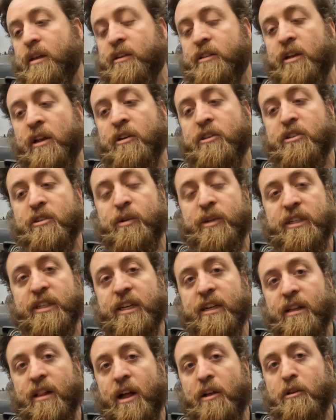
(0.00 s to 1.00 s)
It's also a
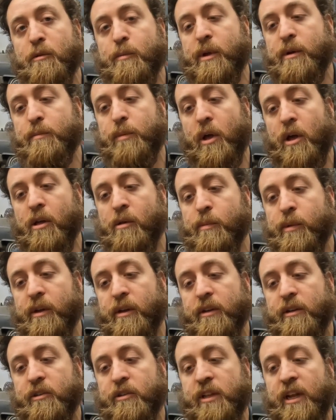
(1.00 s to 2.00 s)
single element
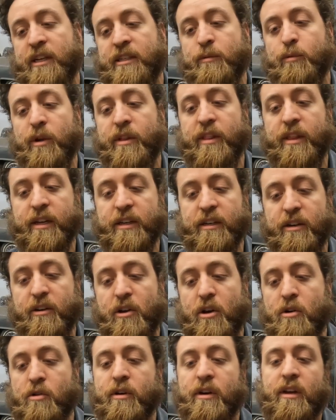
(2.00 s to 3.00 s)
bulb, so that's one thing to
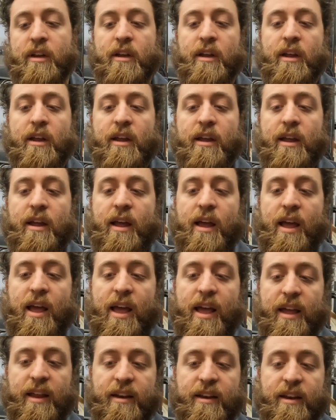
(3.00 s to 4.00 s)
note.
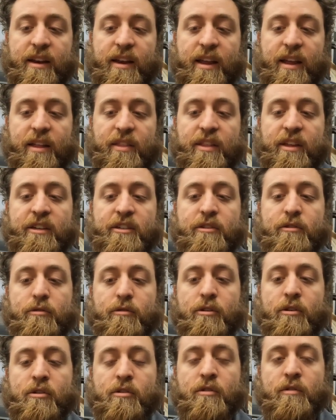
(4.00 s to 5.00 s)
And this
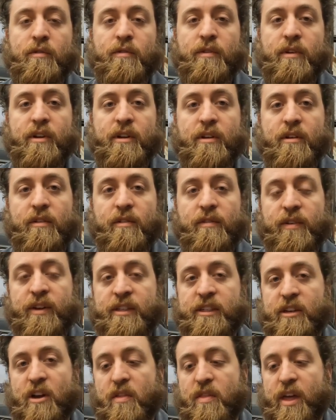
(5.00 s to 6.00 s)
groove
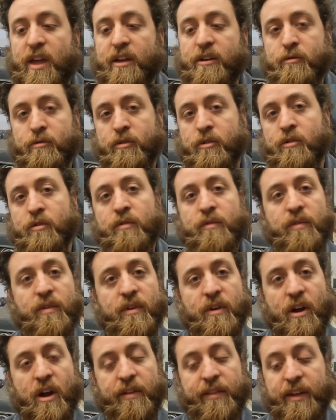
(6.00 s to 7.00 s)
fits on that
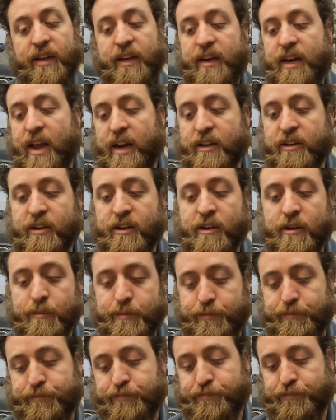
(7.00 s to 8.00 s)
groove on the connector,
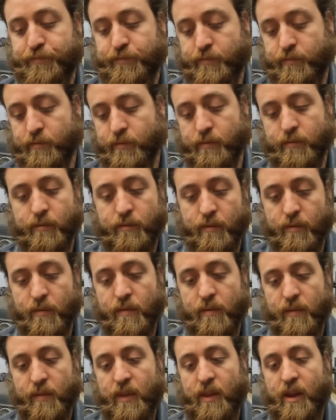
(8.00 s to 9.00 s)

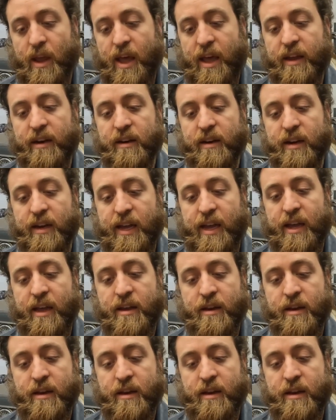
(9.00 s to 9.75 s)
and